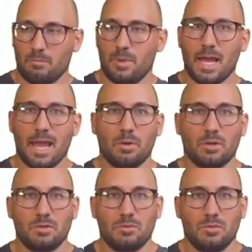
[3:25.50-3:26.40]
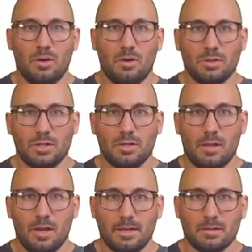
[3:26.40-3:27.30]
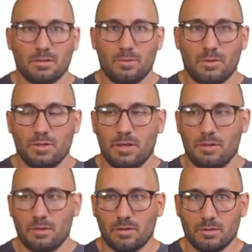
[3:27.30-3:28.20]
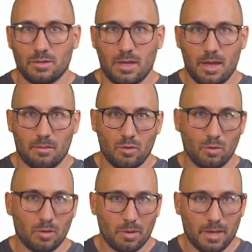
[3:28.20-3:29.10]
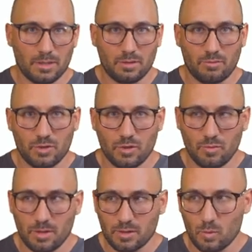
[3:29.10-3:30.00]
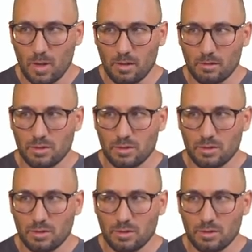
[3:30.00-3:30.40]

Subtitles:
be able to launch the latest version in the Google Play Store soon as well.